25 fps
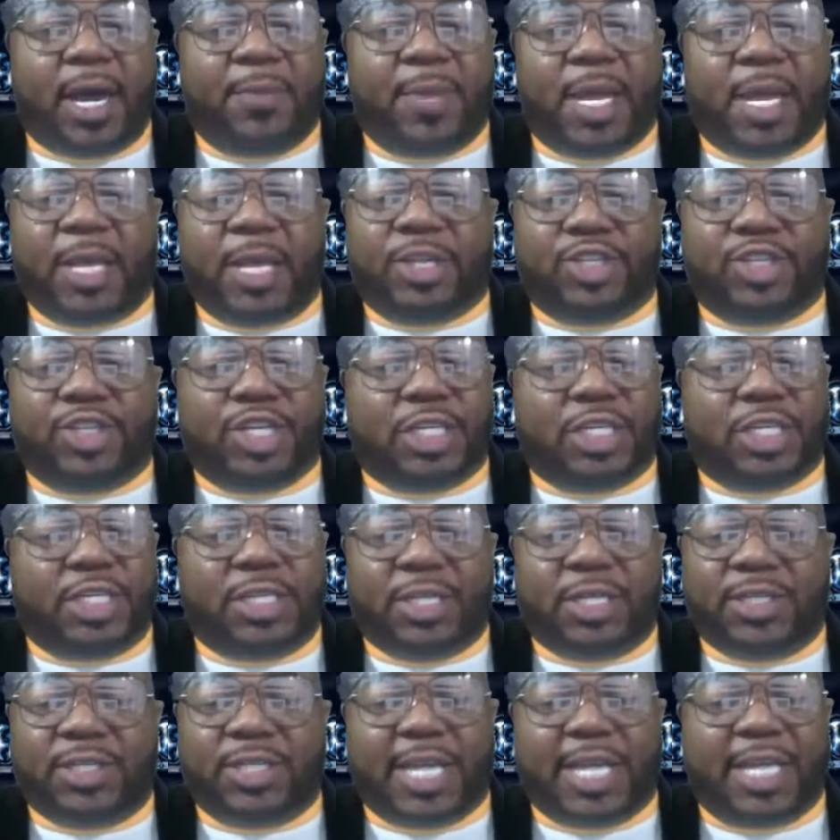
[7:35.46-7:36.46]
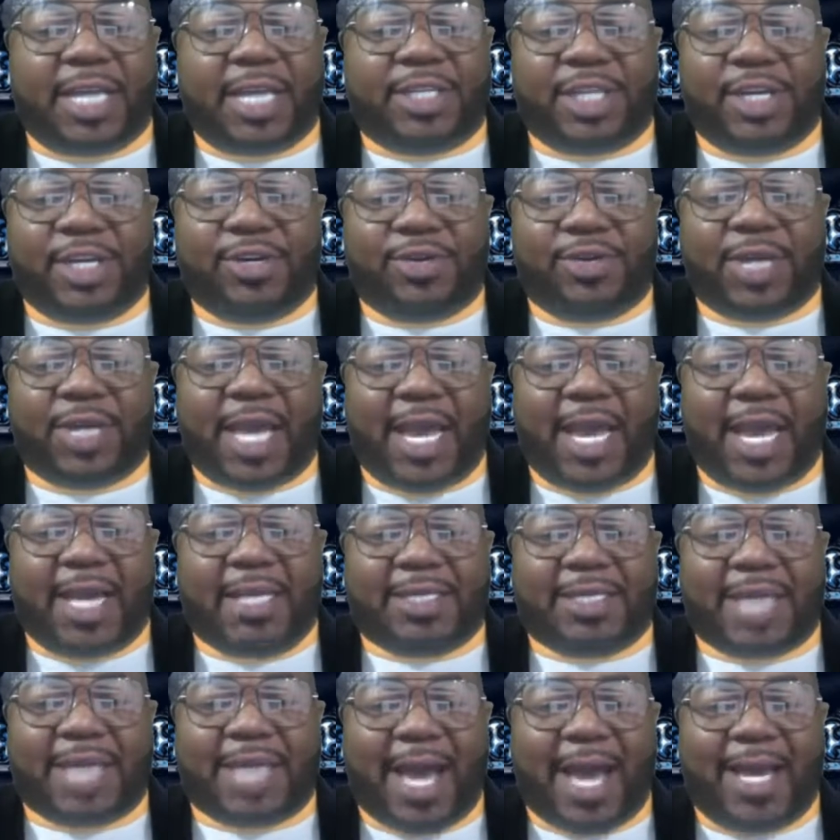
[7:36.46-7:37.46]
Just stay tuned as
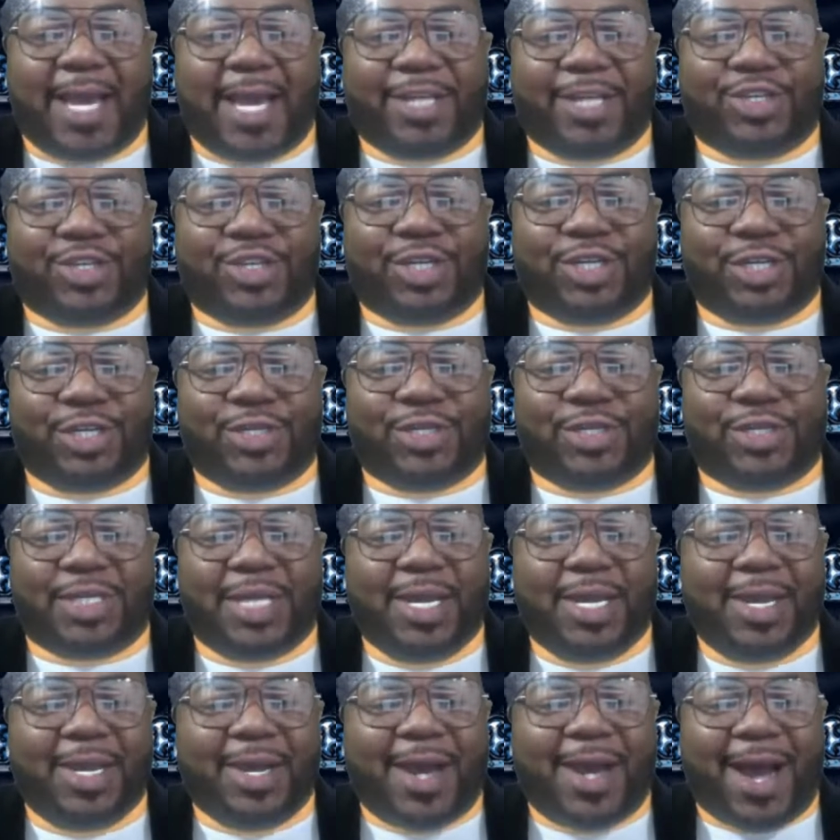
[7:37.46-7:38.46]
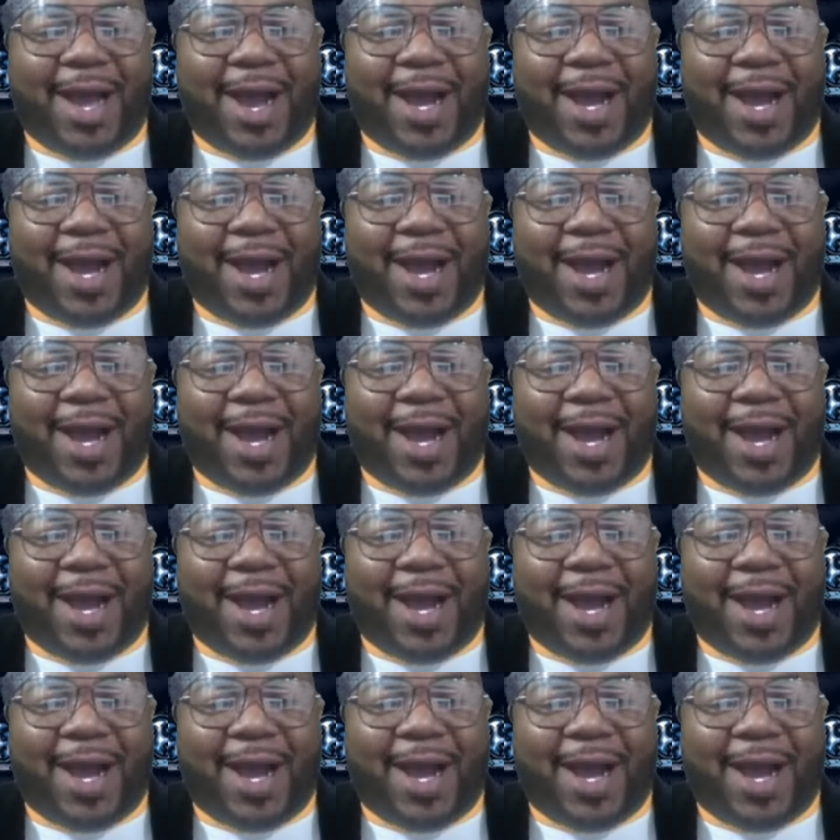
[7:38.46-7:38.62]
I introduce our